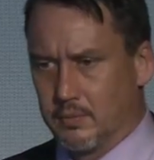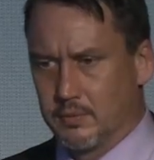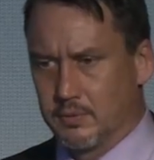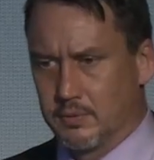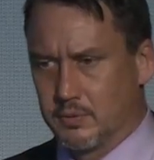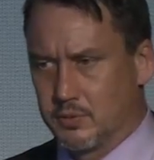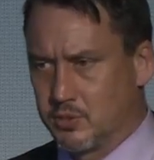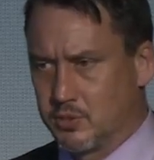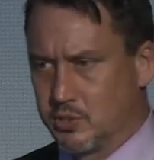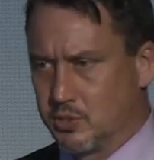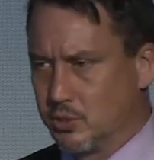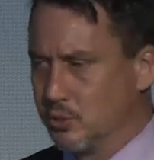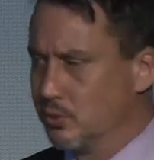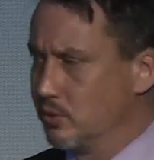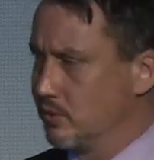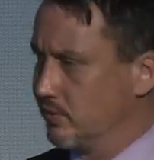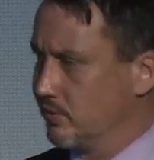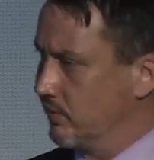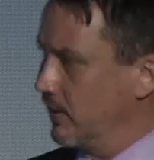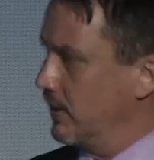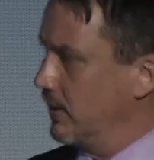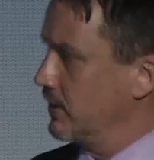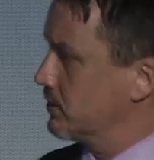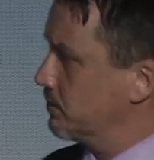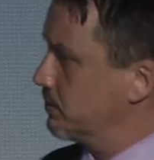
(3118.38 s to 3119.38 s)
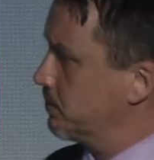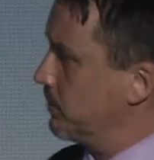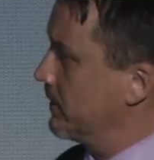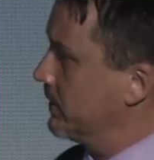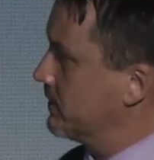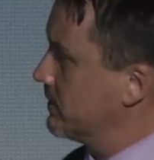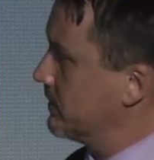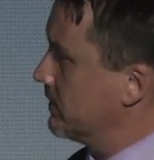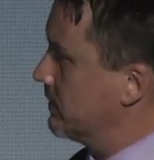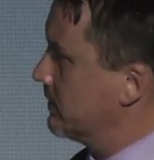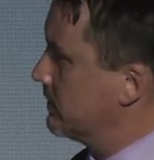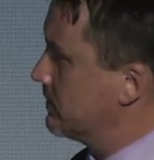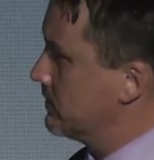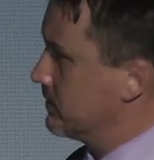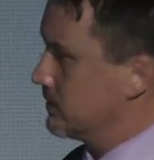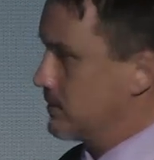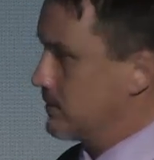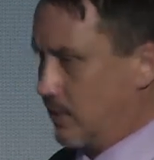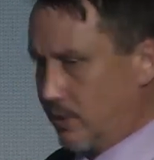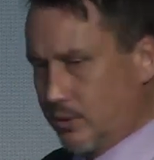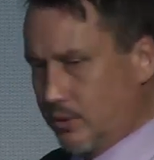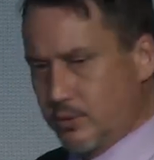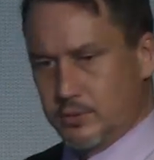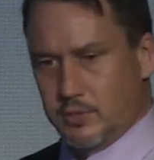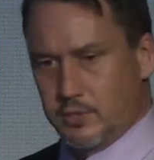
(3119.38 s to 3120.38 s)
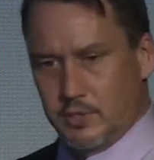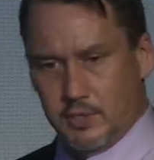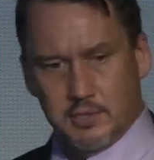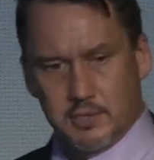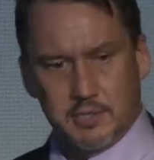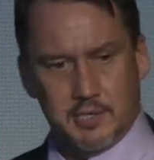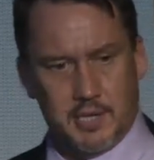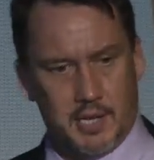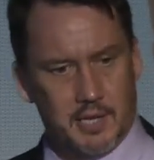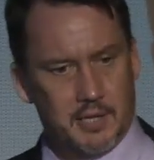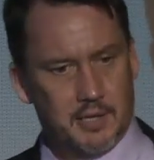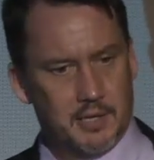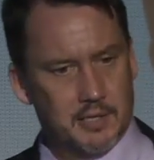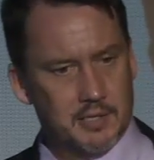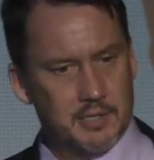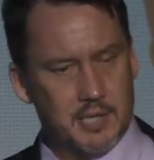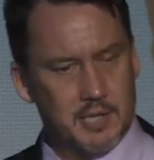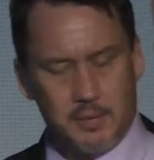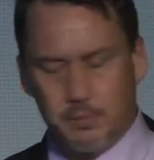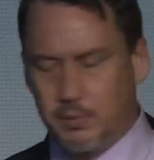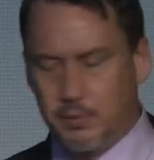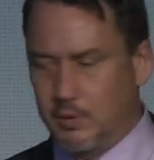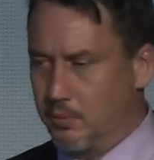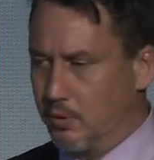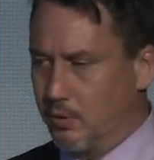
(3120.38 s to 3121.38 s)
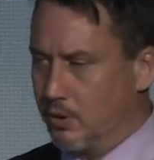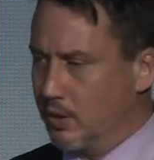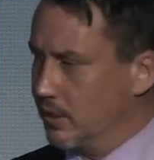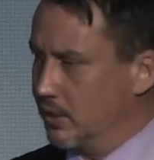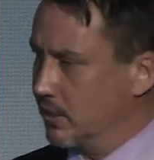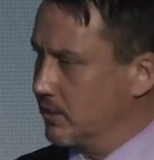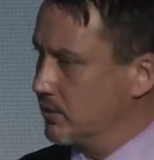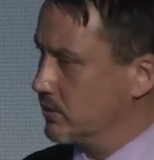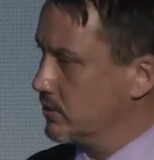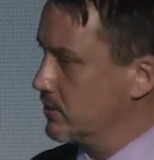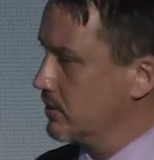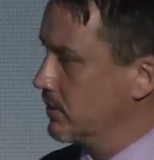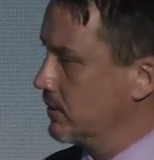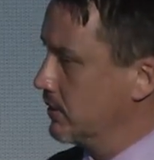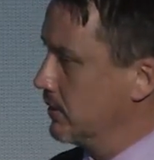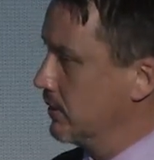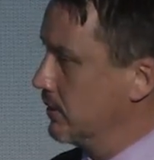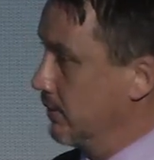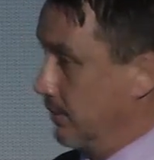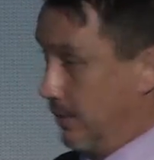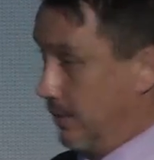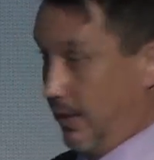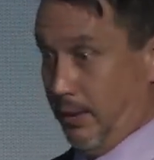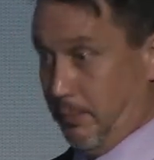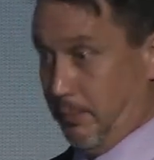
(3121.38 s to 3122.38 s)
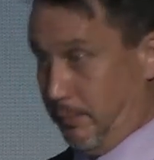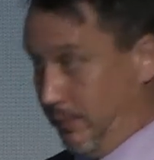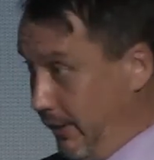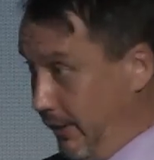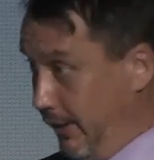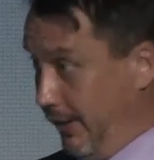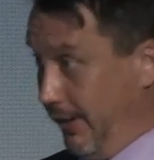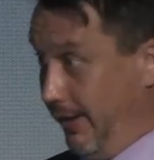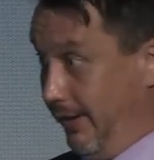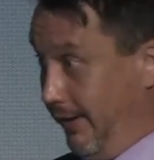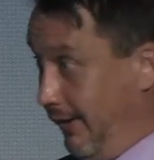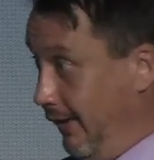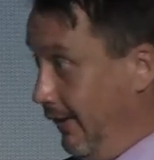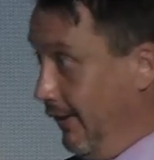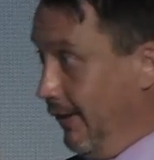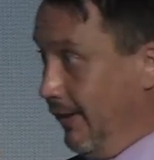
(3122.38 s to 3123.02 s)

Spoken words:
suit vice presidents and say, who's going to sign the assignment of mortgage? Not me.